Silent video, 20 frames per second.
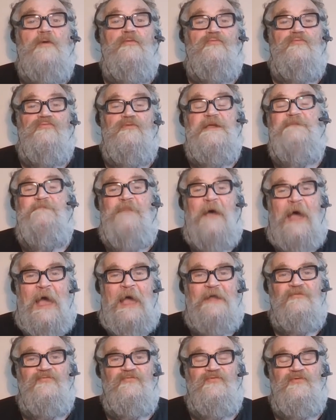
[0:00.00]

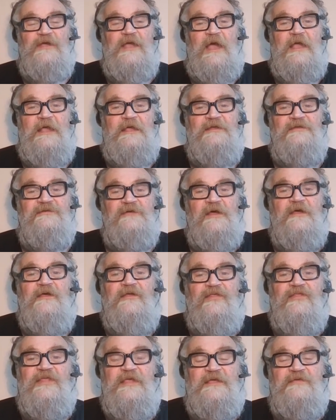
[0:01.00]
repatriate
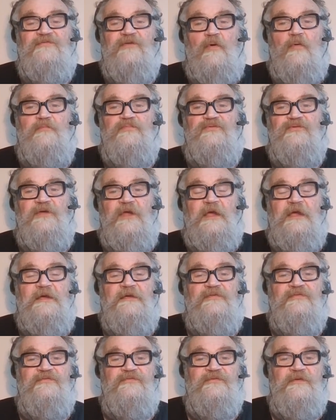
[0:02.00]
these
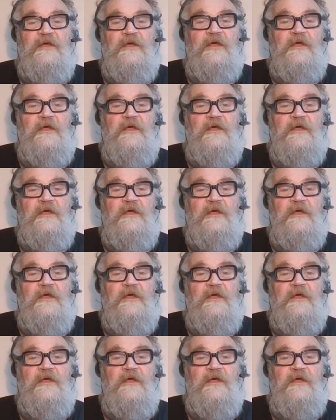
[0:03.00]
objects.